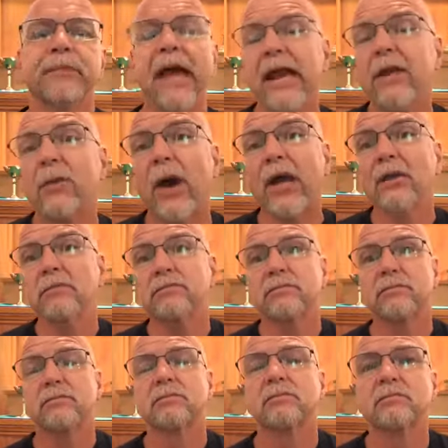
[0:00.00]
Anyway,
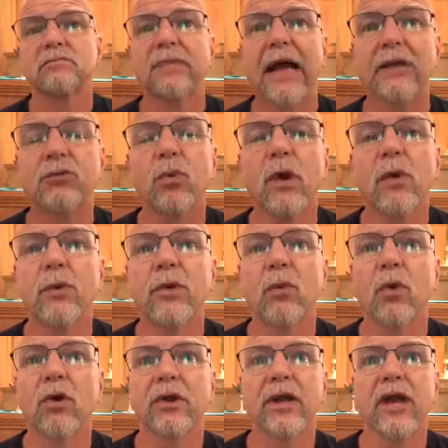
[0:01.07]
that's where we
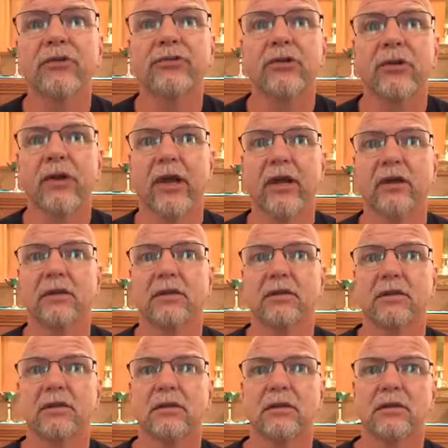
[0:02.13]
were yesterday.
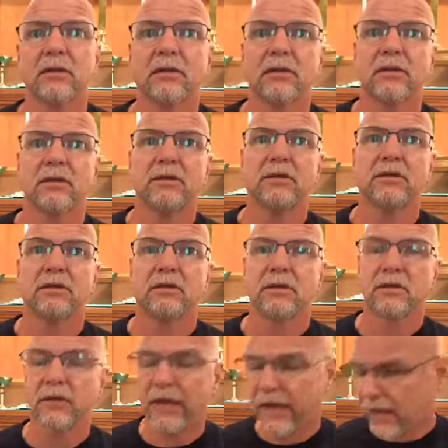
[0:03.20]

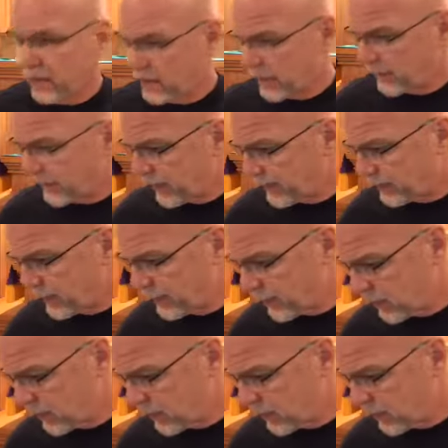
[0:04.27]
And I think that